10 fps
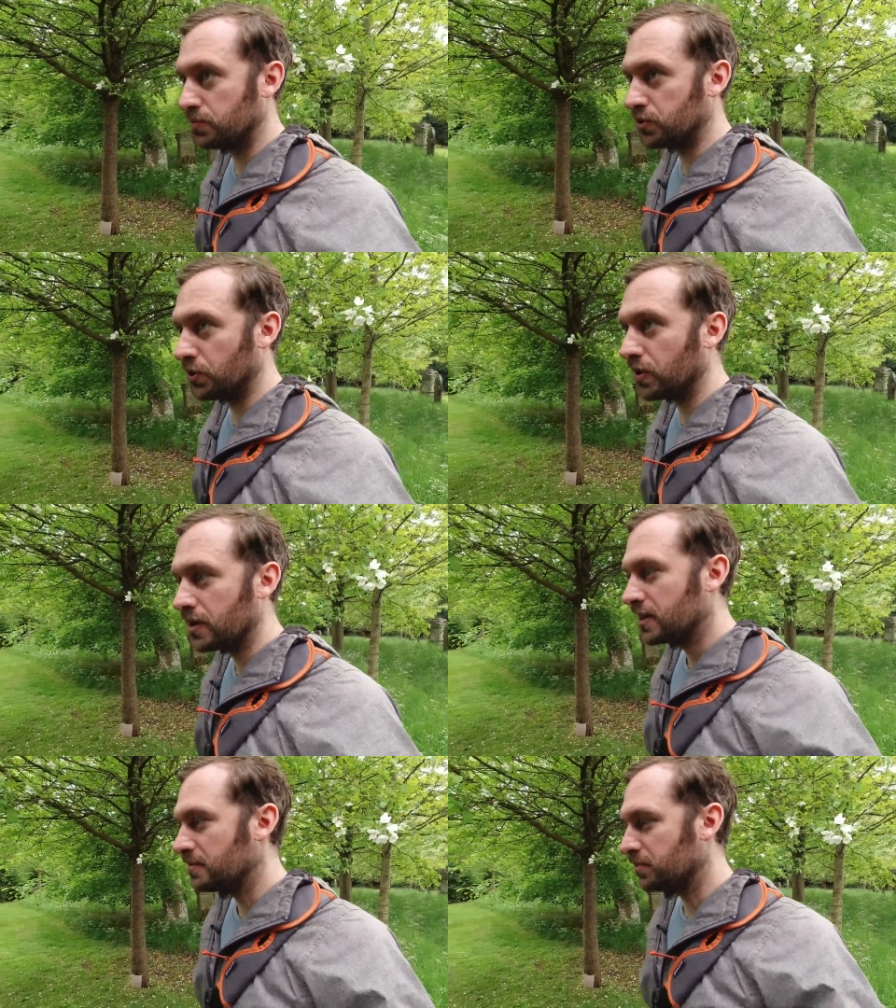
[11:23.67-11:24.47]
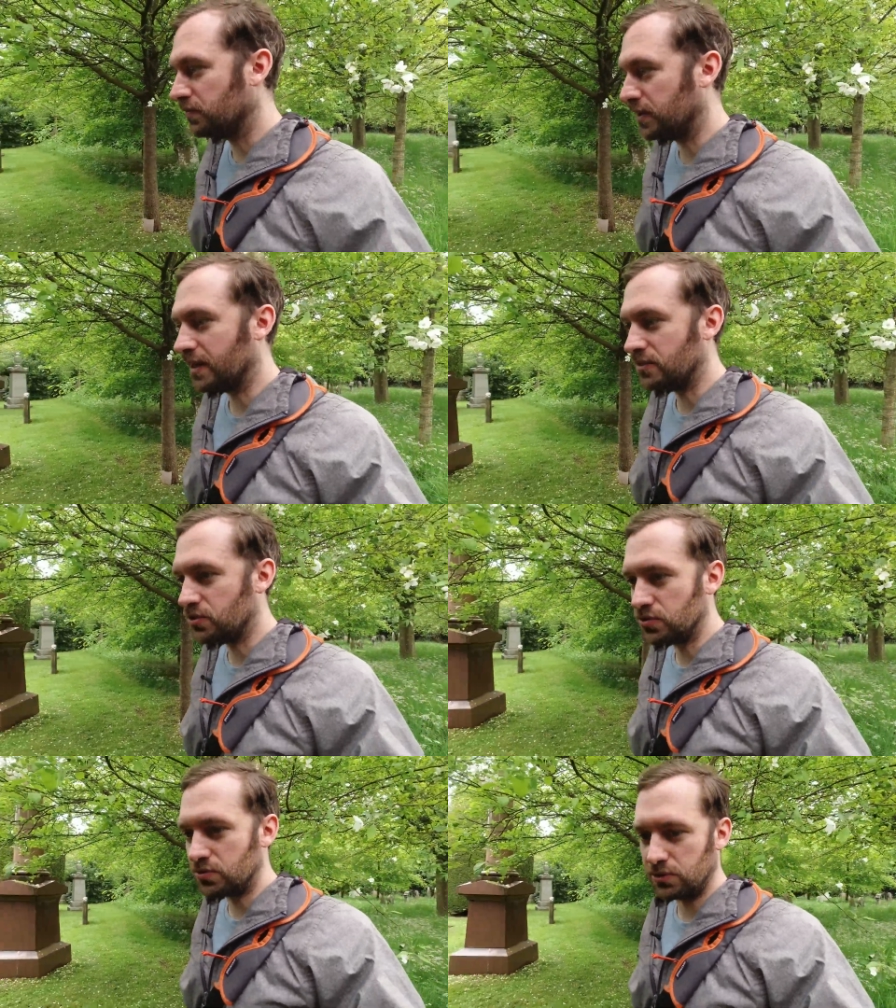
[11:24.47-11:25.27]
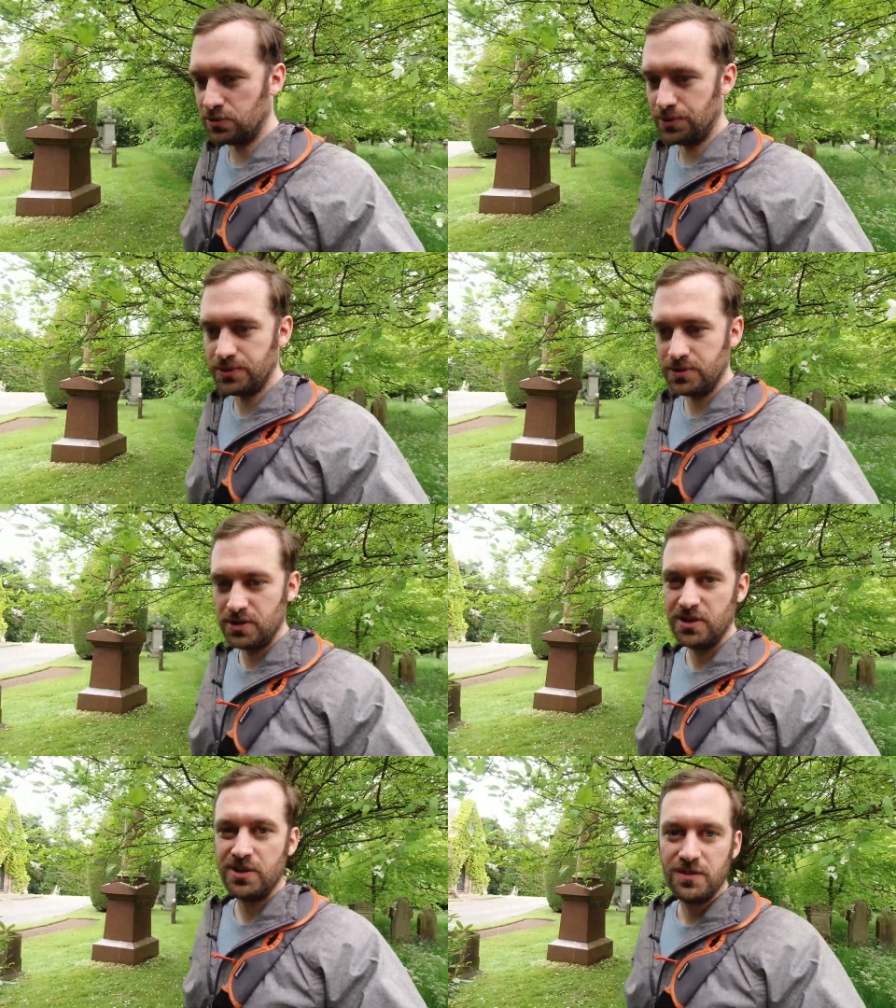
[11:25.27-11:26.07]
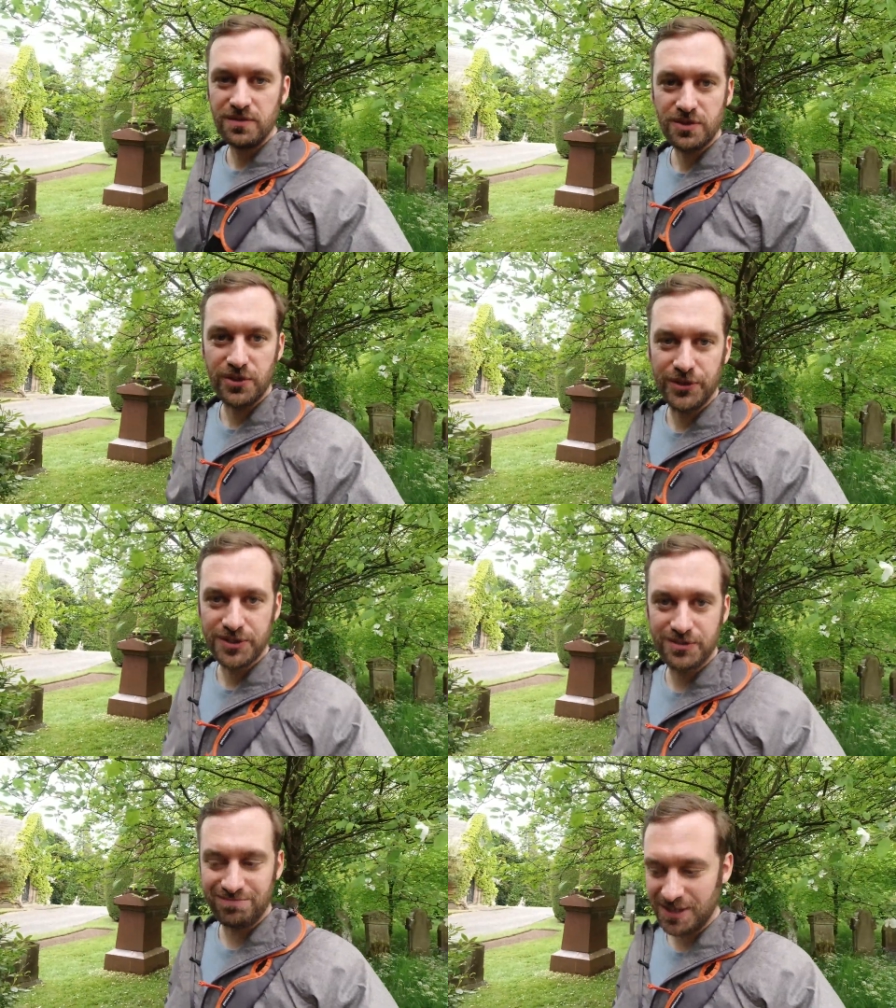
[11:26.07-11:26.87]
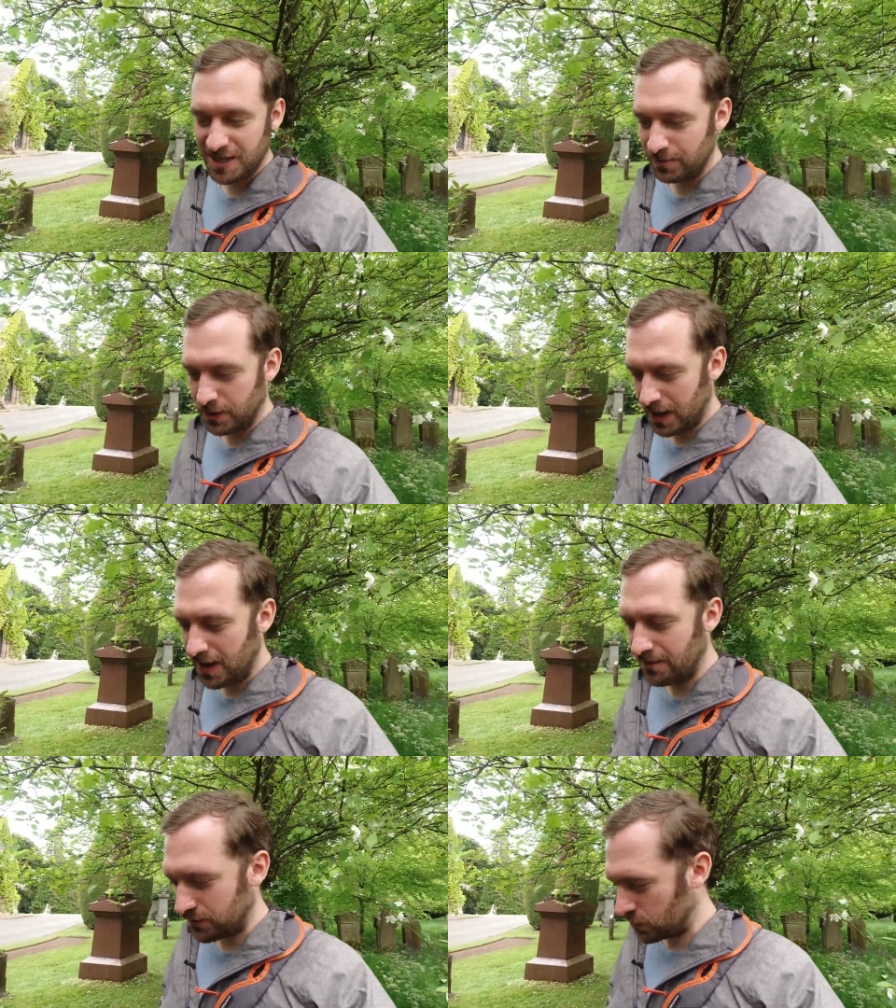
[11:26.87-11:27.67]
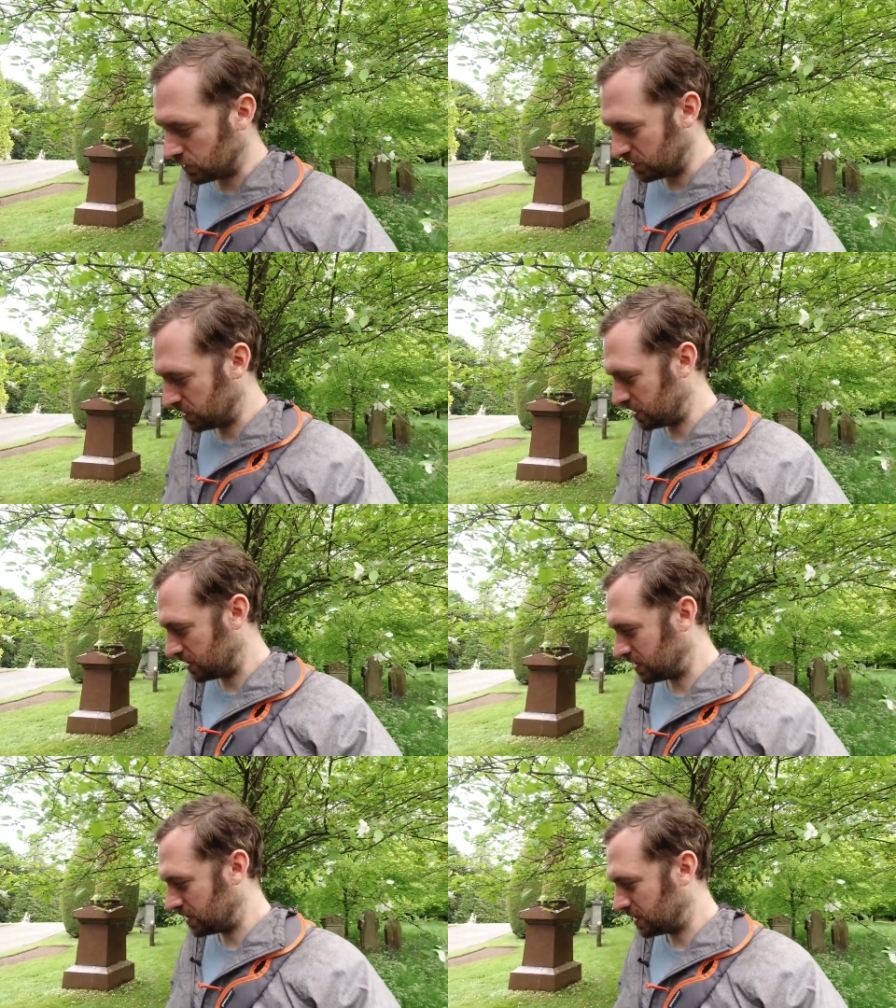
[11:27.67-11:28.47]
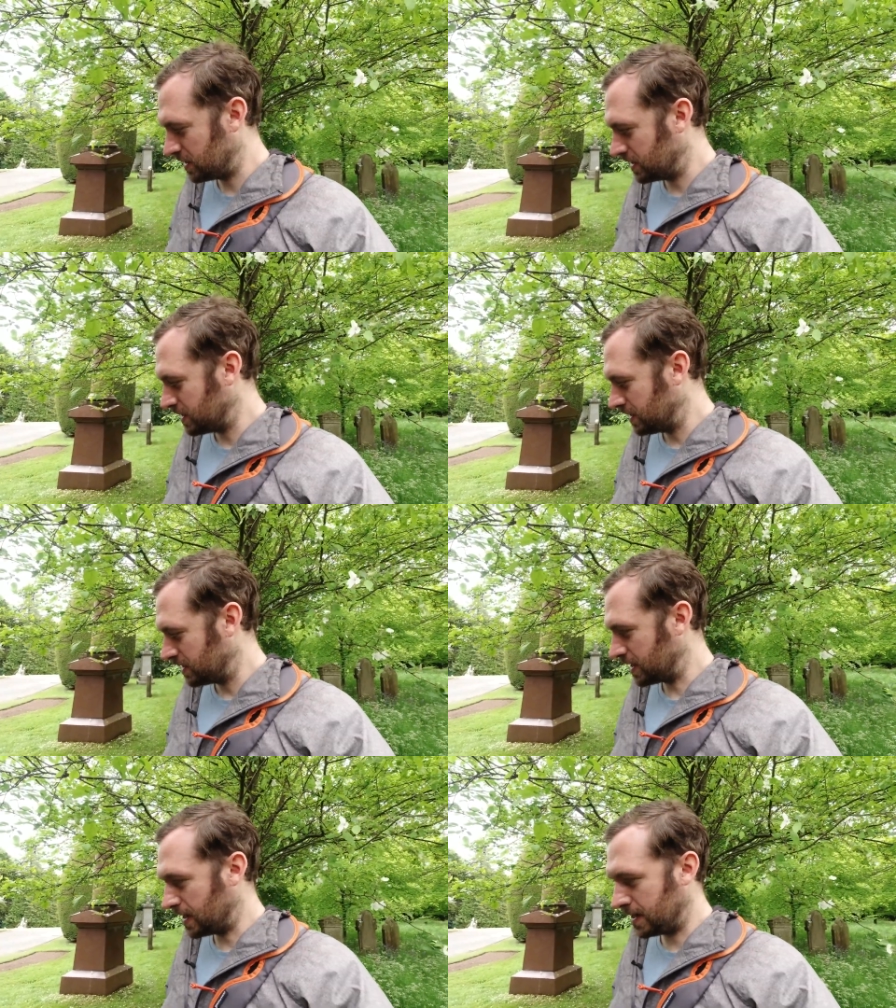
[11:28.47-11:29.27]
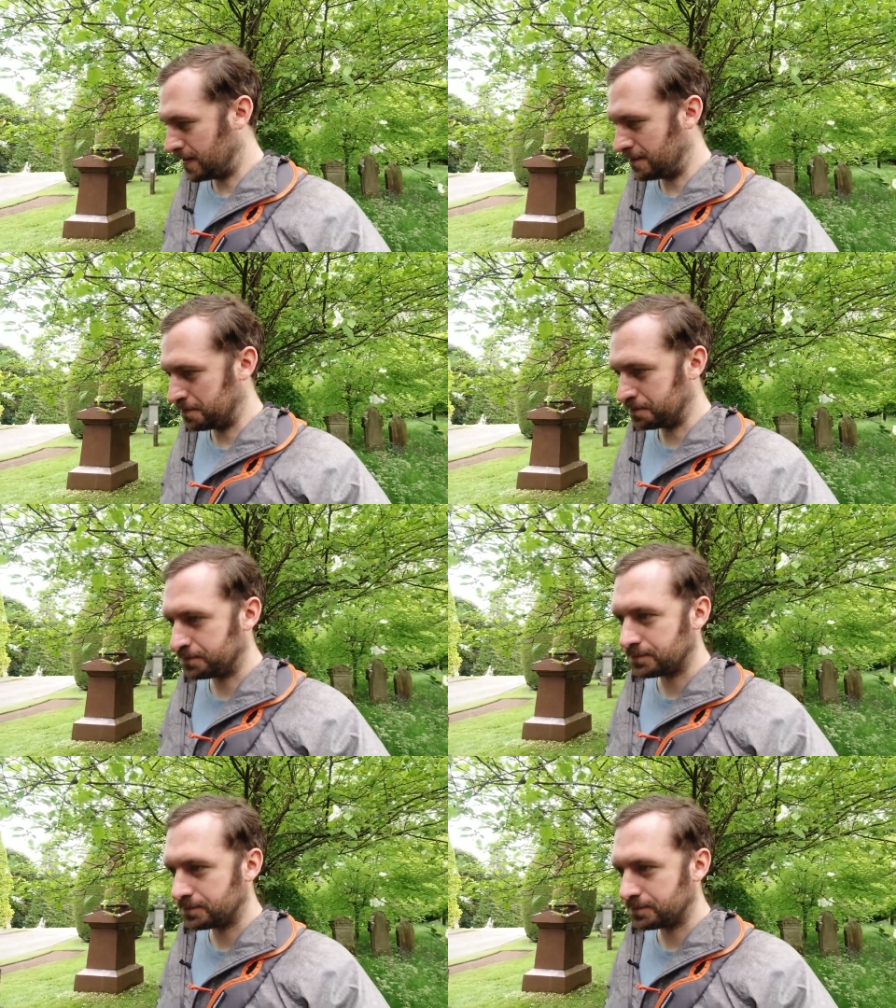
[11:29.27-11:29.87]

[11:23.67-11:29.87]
shot, but if you get too close, of course the camera can't focus. They're